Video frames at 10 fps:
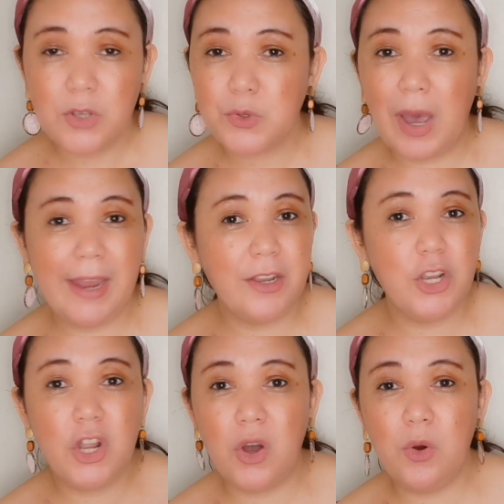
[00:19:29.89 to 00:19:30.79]
So I
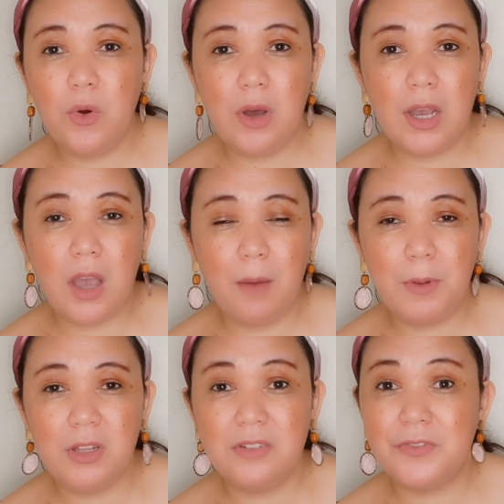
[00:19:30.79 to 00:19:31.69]
know a
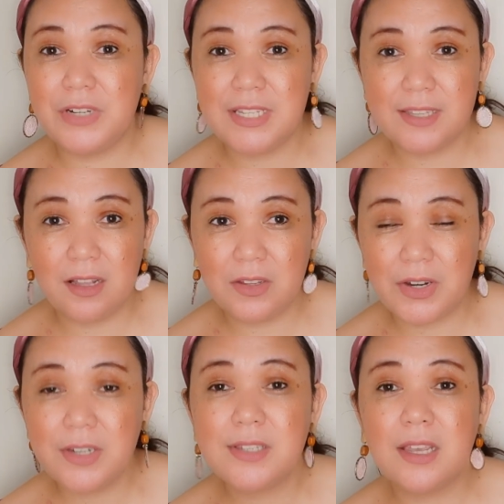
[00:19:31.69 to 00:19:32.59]
couple of
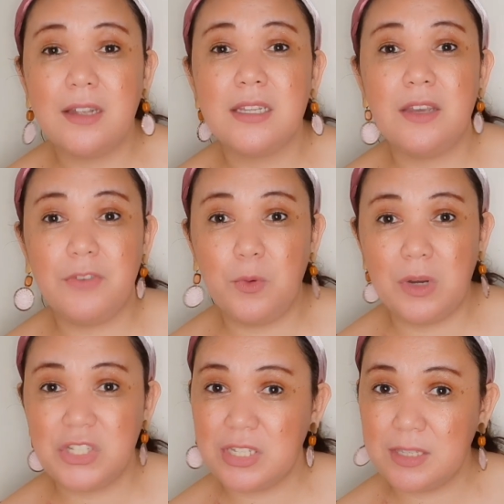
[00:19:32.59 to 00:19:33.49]
resellers, and if you
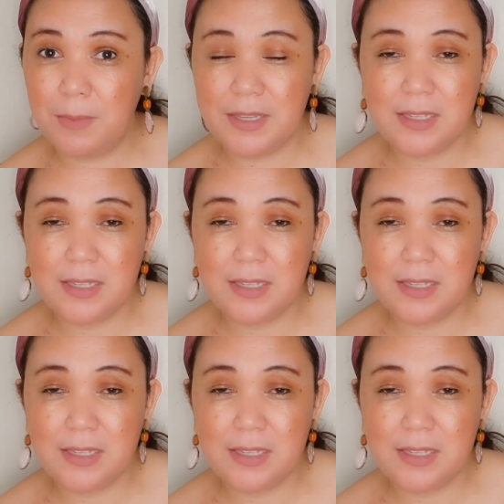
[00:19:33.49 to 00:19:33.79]
want, just